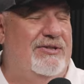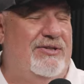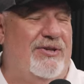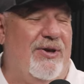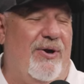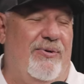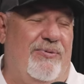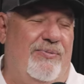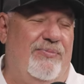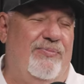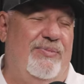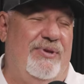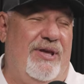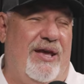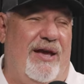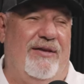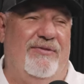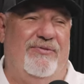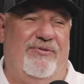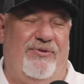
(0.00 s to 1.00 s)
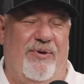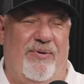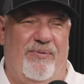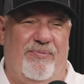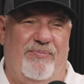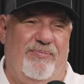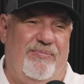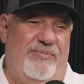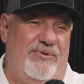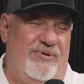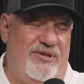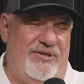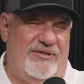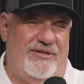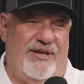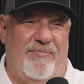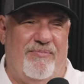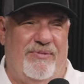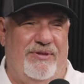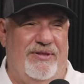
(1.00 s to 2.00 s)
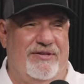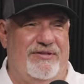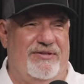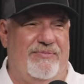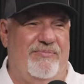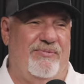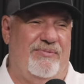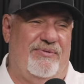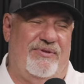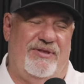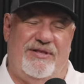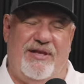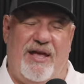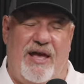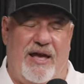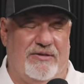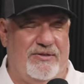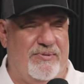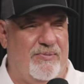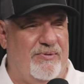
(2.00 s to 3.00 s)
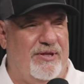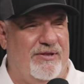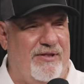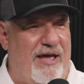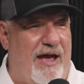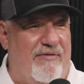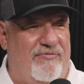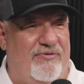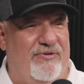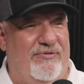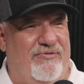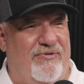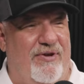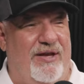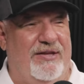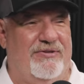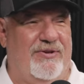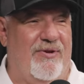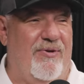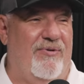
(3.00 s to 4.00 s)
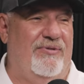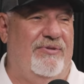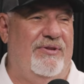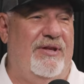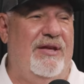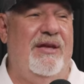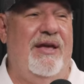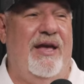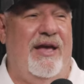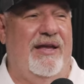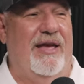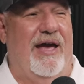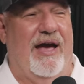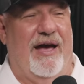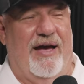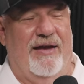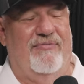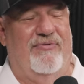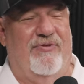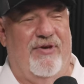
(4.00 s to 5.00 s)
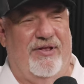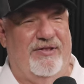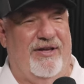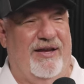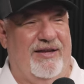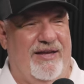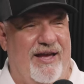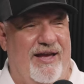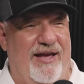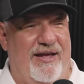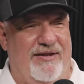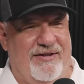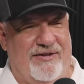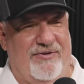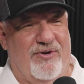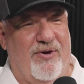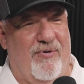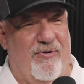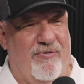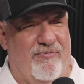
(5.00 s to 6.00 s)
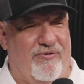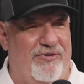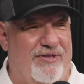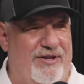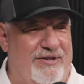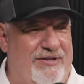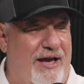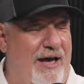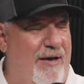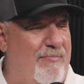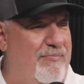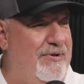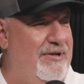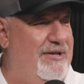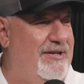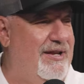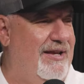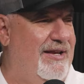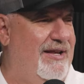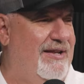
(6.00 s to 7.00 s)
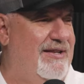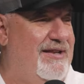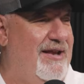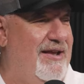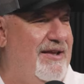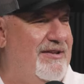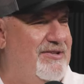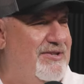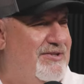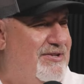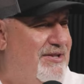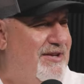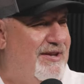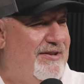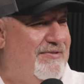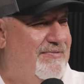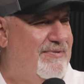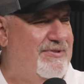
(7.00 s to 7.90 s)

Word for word: So yeah. So she sent me this text with laughing face, going, "Yeah, I felt like I had to go over the top and dig a ditch to,